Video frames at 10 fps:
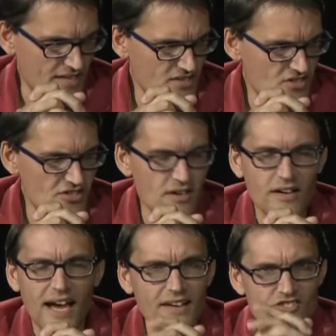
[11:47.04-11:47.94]
defense.
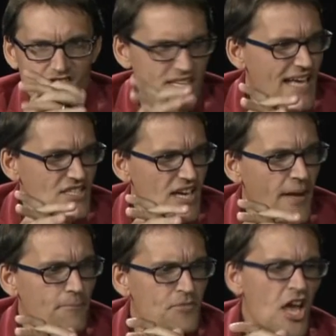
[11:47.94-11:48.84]
Okay, that's
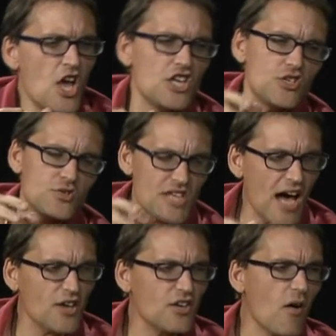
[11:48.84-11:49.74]
it. You
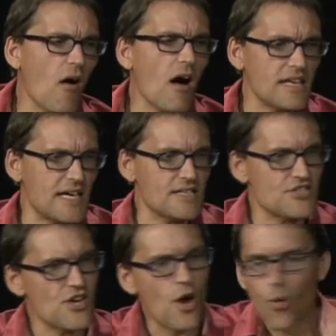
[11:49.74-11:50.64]
tell your
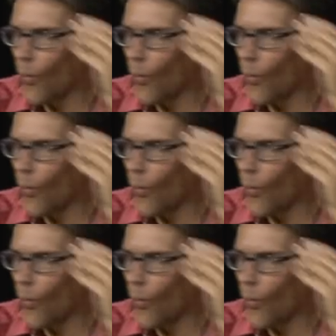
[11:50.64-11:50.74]
audience,